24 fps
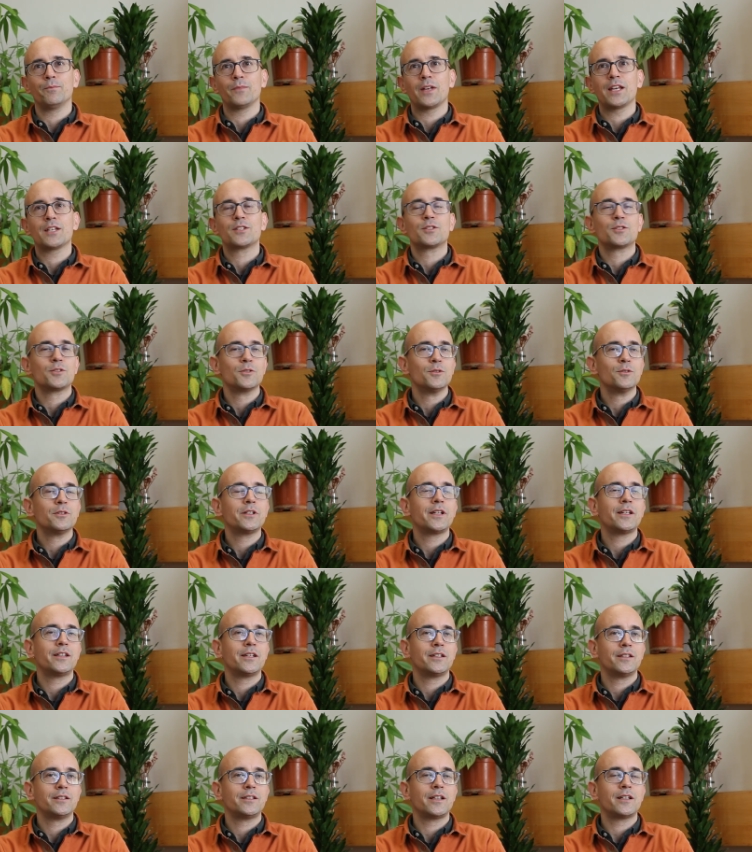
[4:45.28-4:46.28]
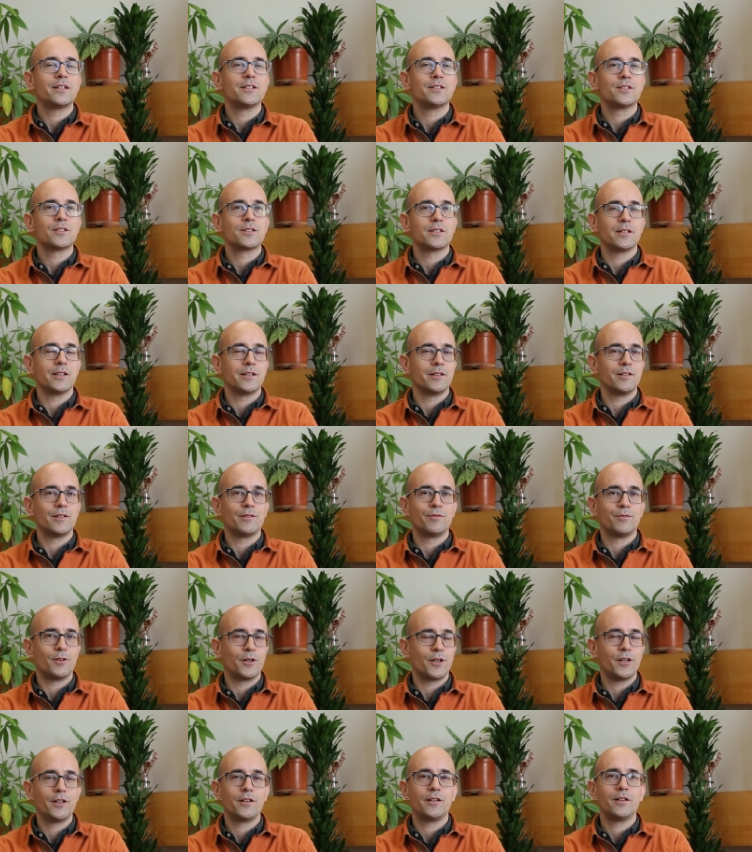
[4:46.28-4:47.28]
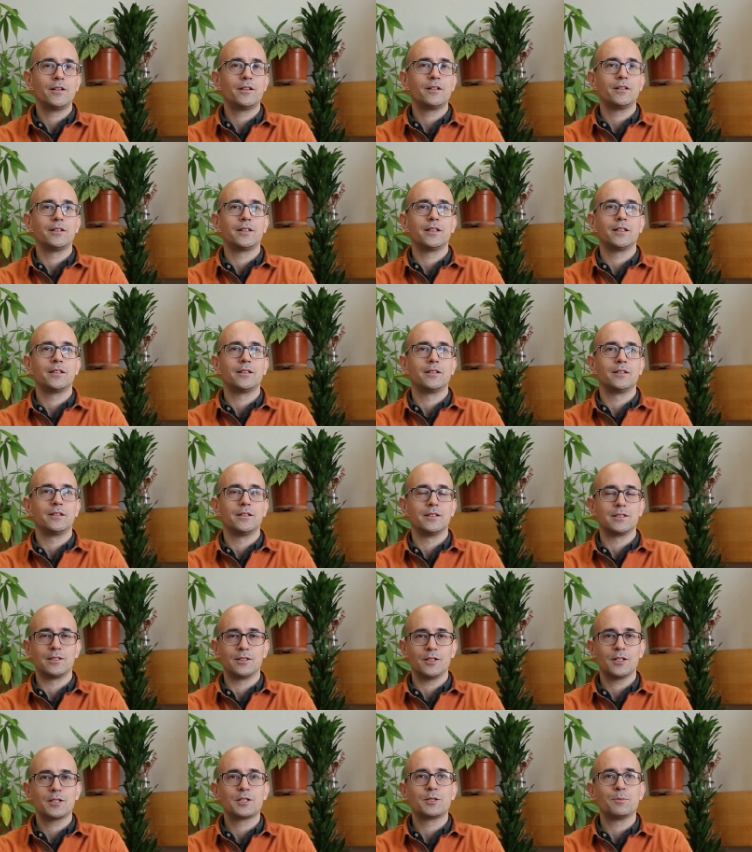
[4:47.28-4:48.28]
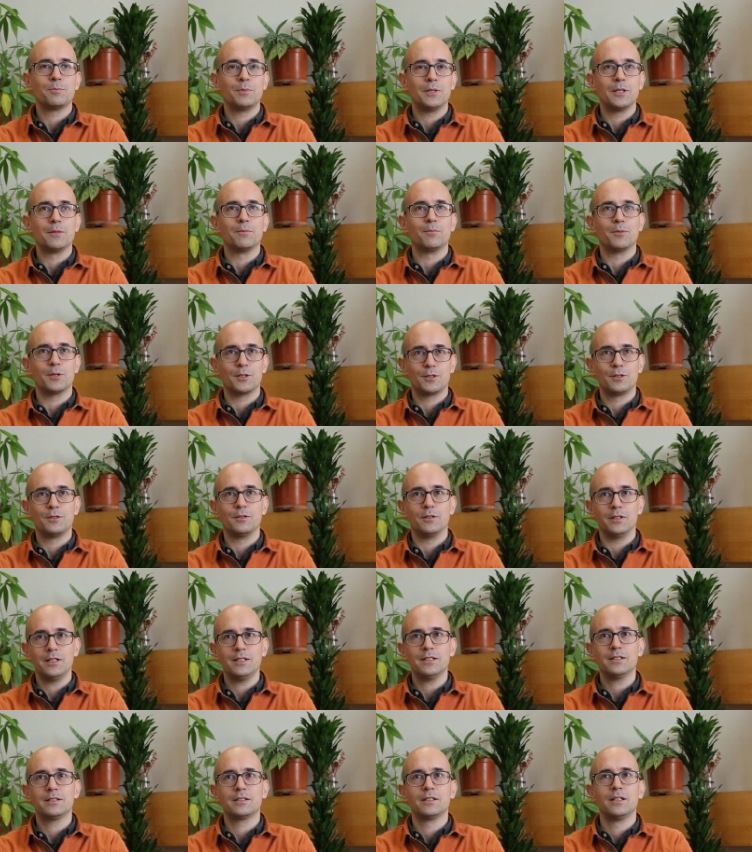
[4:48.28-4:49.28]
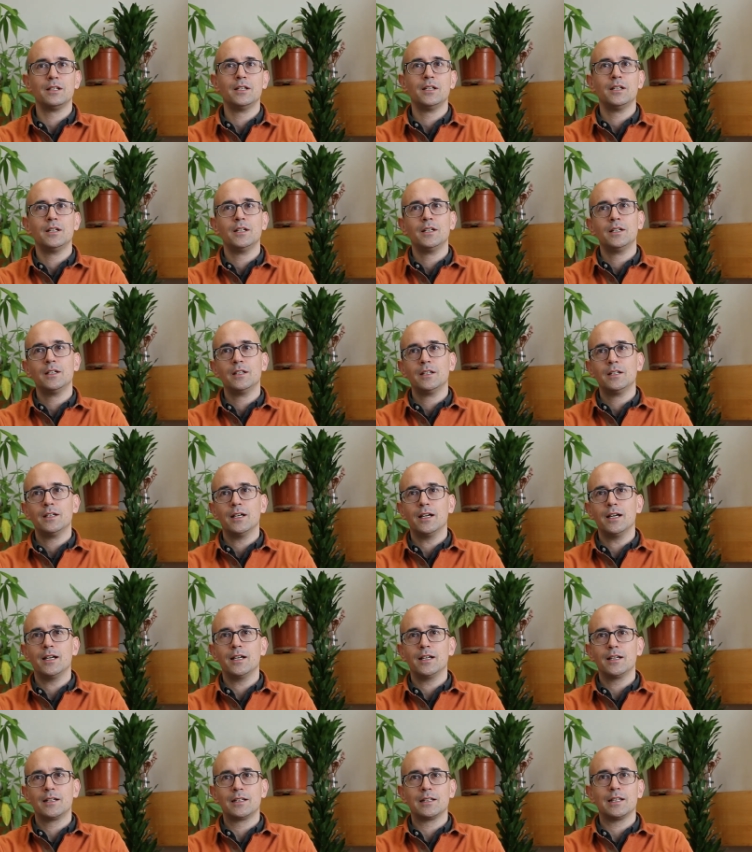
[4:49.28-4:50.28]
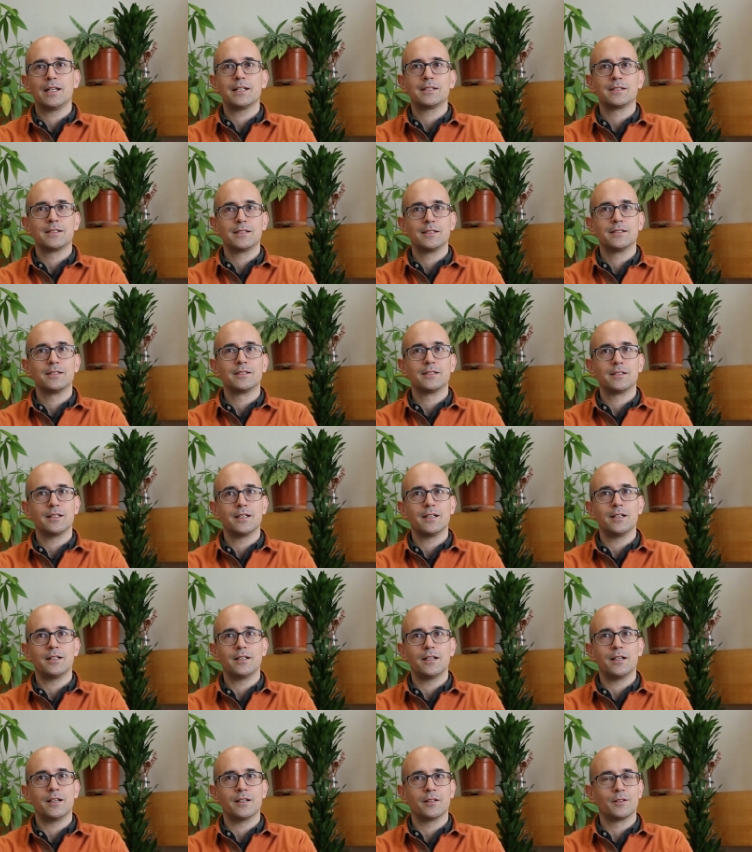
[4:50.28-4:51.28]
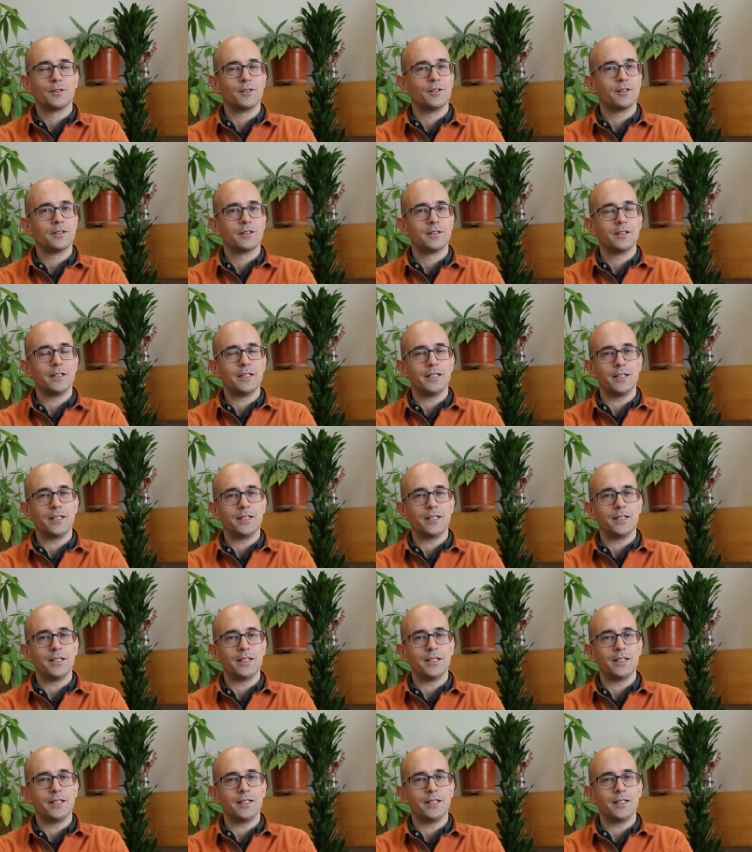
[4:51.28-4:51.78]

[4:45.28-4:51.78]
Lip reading: as soon as there is a foreigner that does not speak Portuguese, classes are taught in